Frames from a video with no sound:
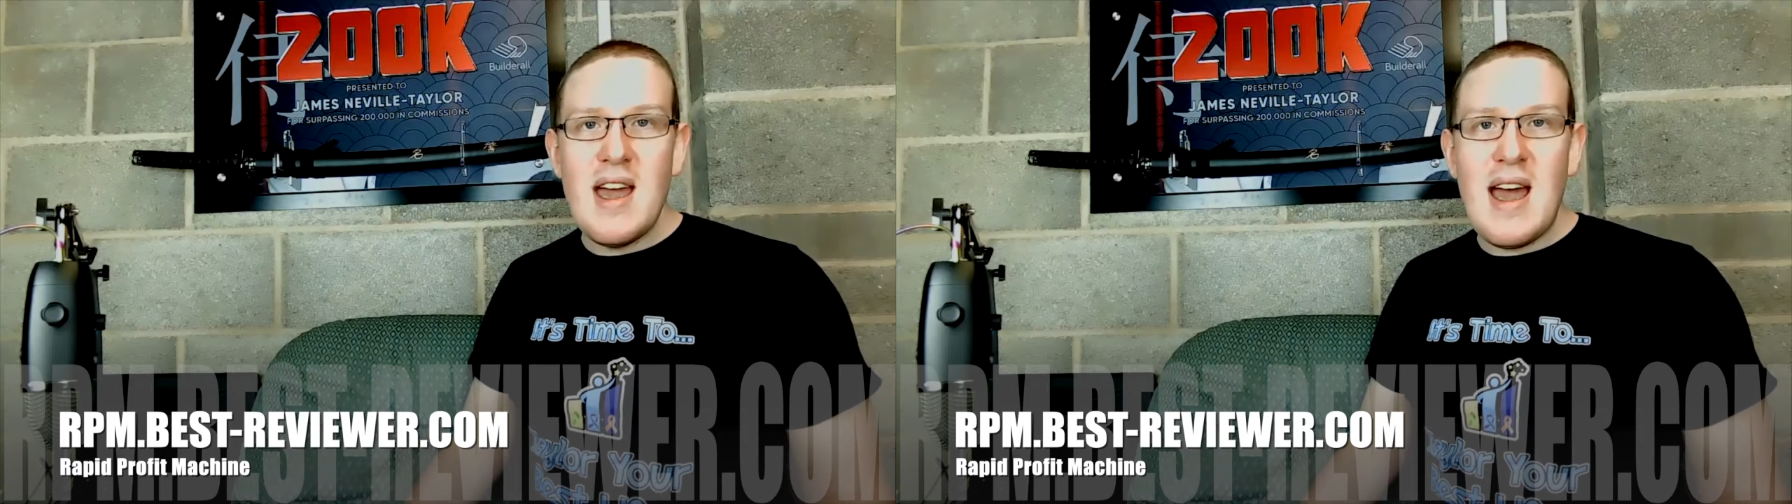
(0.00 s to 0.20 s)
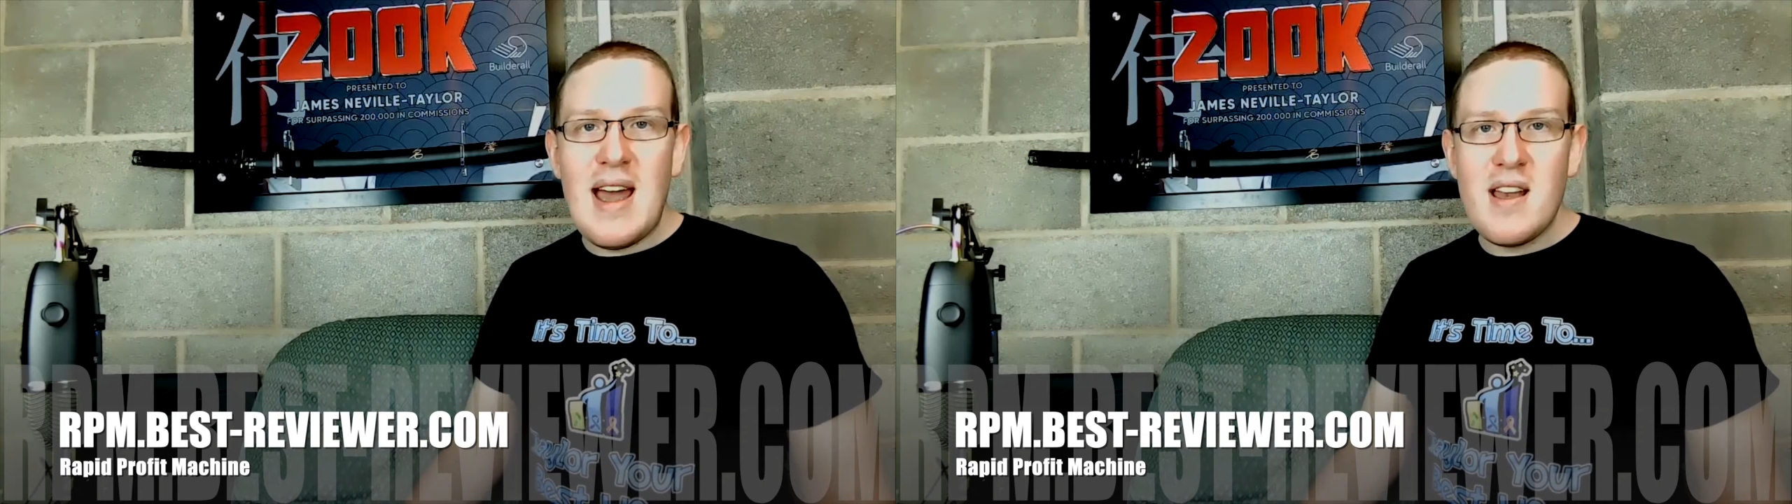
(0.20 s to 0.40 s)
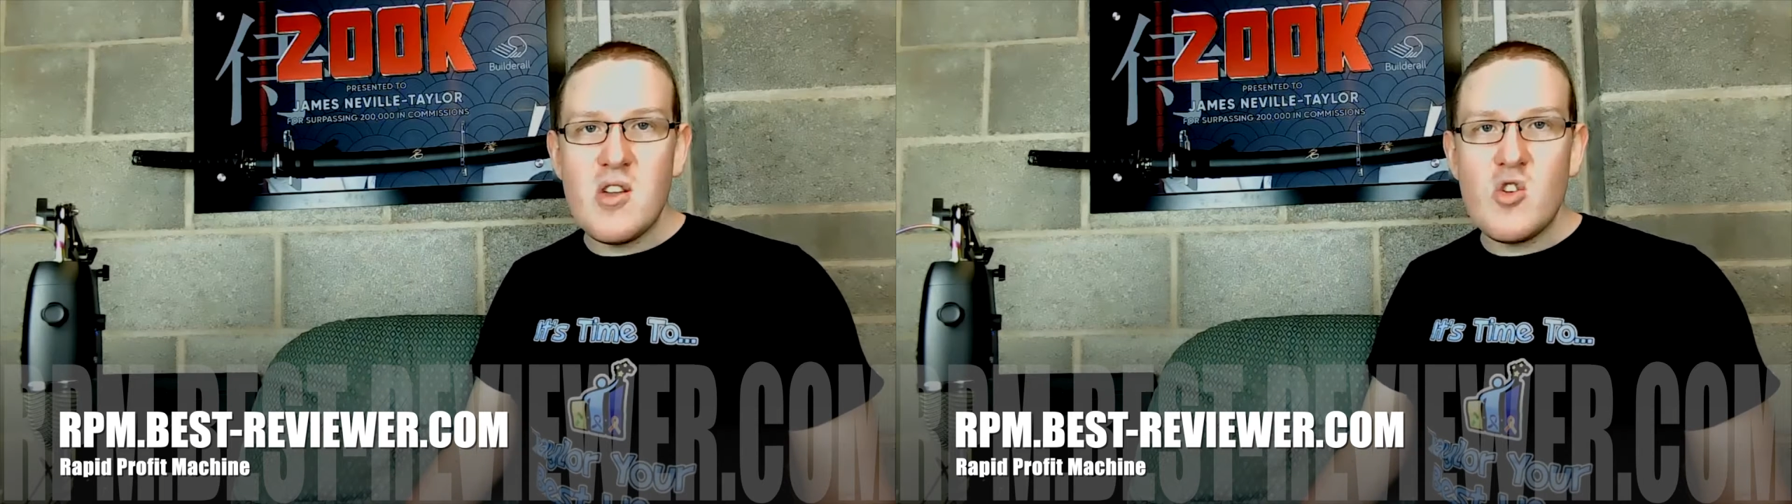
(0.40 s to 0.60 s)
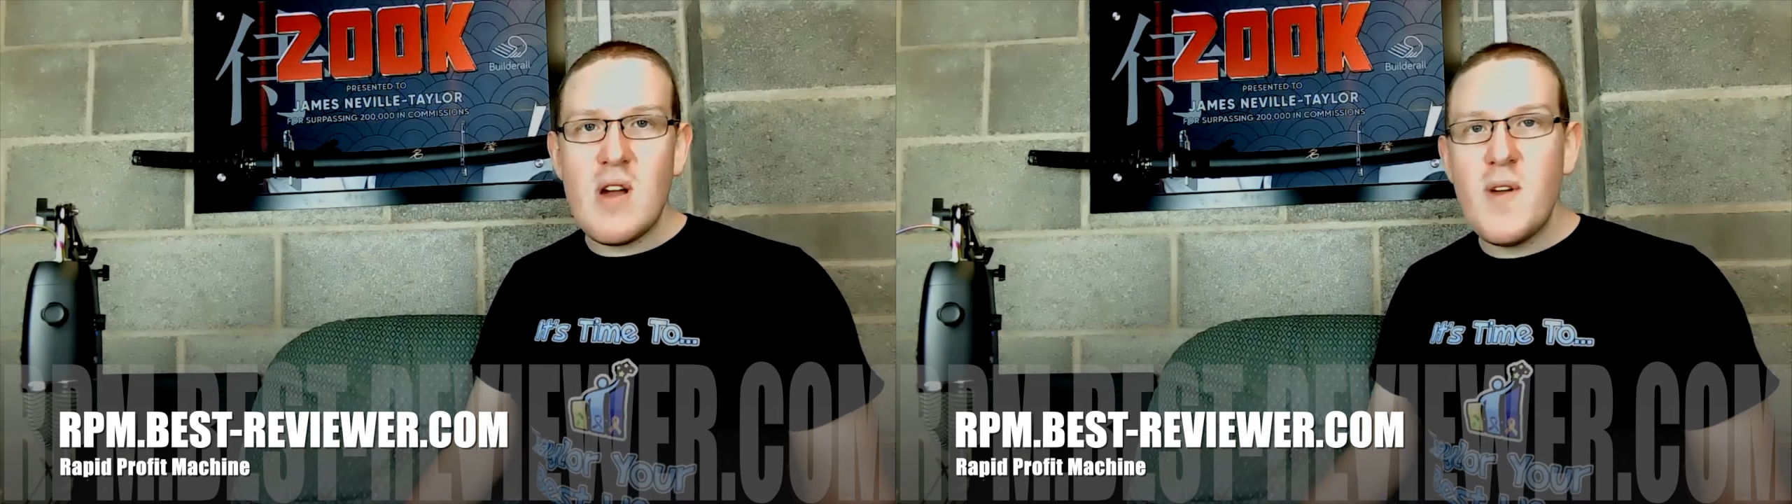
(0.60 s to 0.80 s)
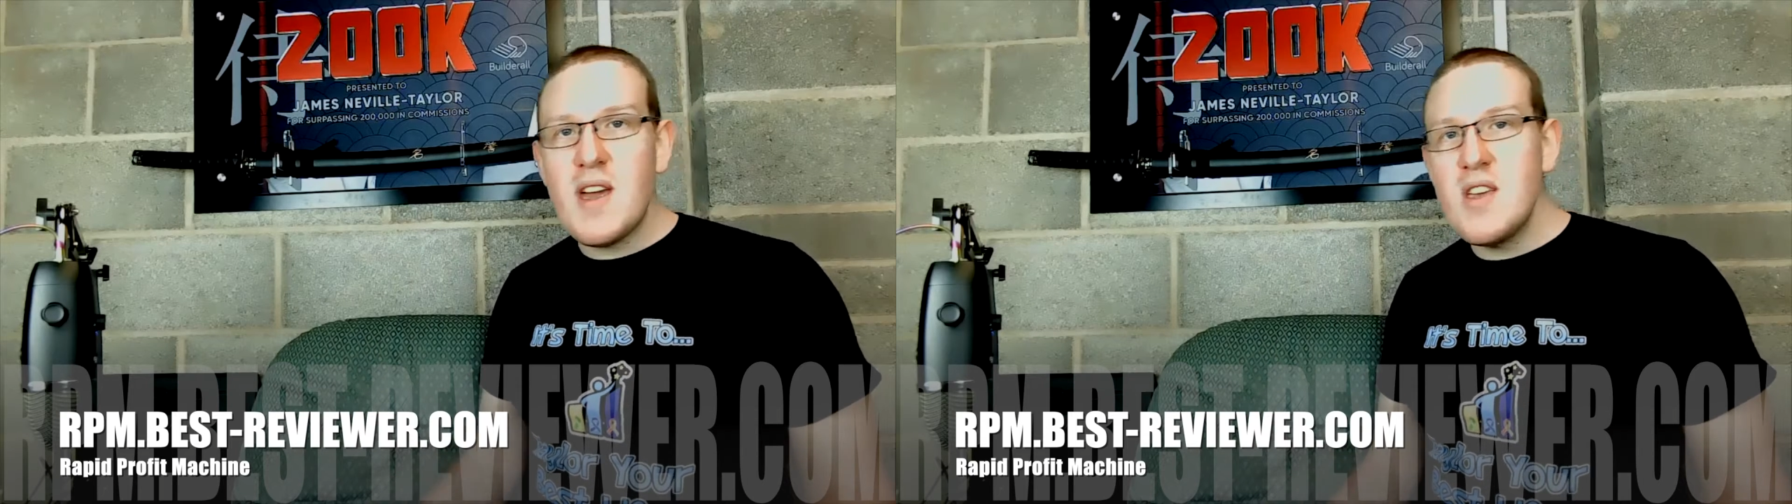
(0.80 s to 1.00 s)
And
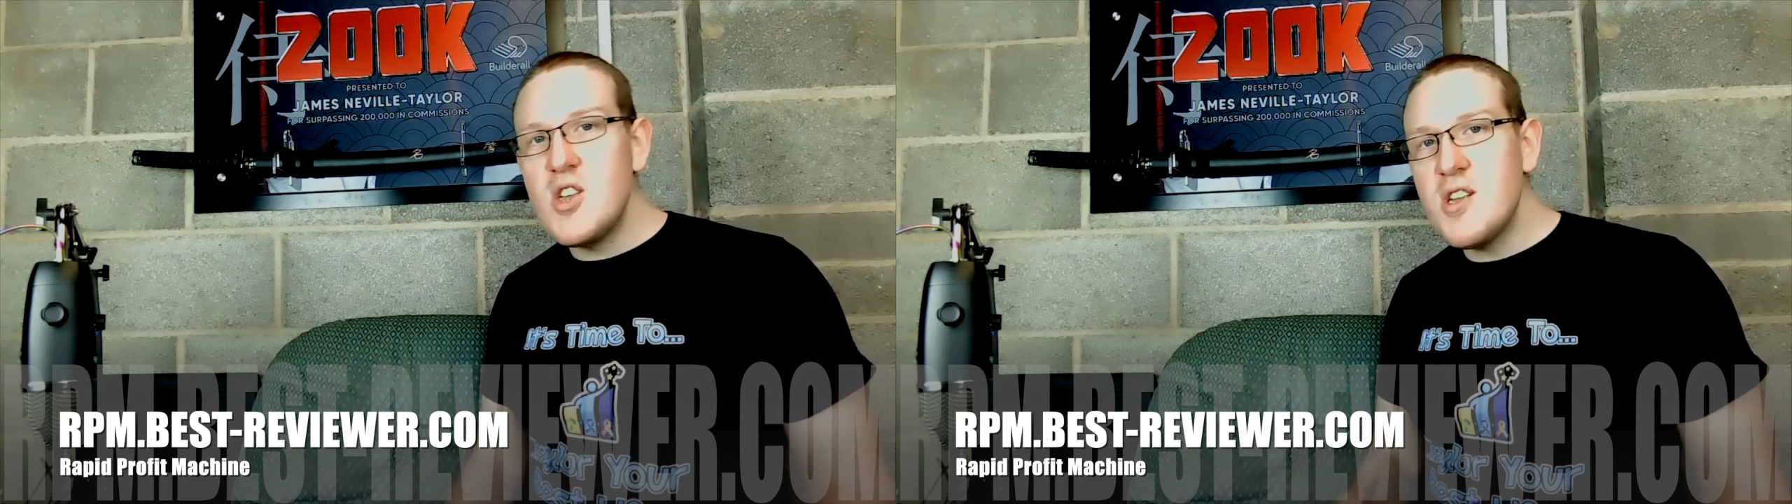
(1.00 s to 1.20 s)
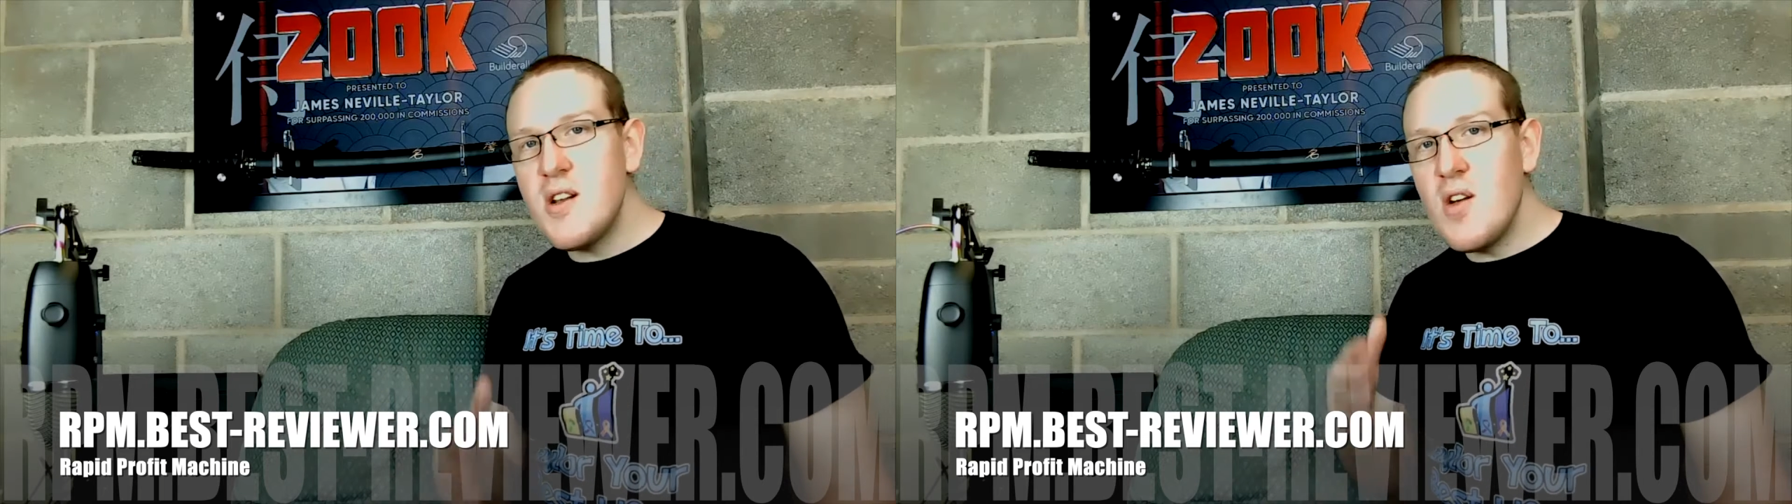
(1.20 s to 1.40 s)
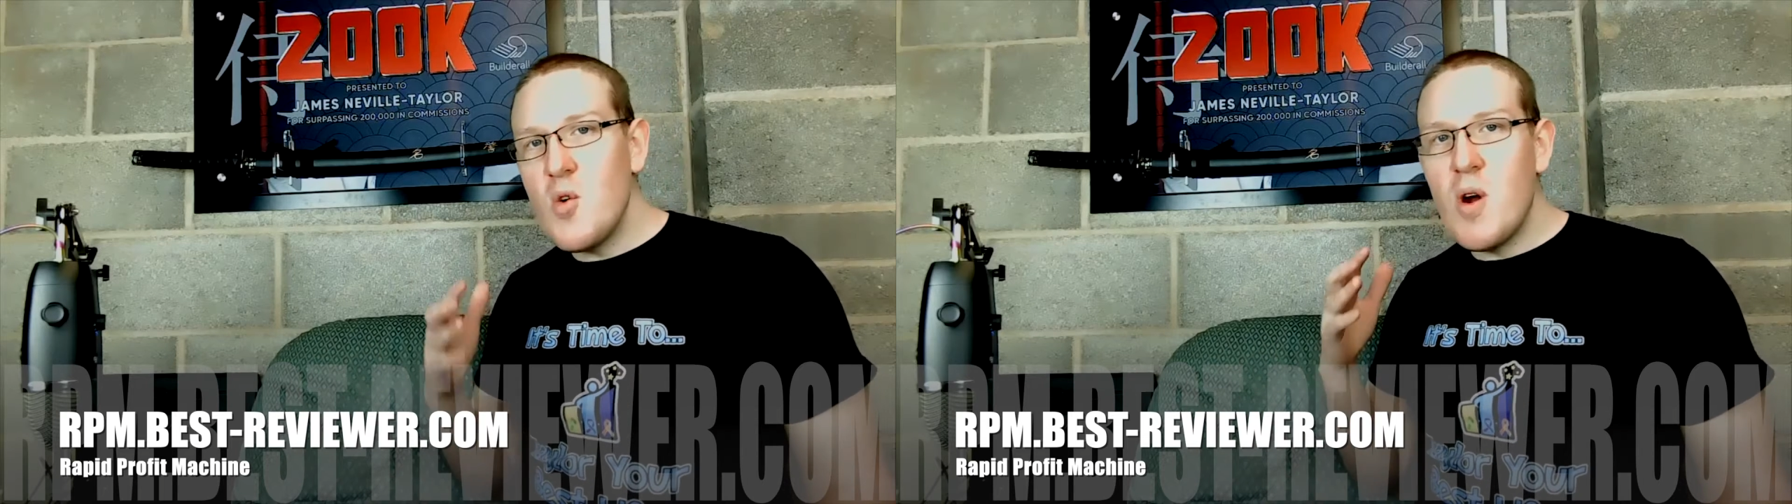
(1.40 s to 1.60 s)
traffic is just another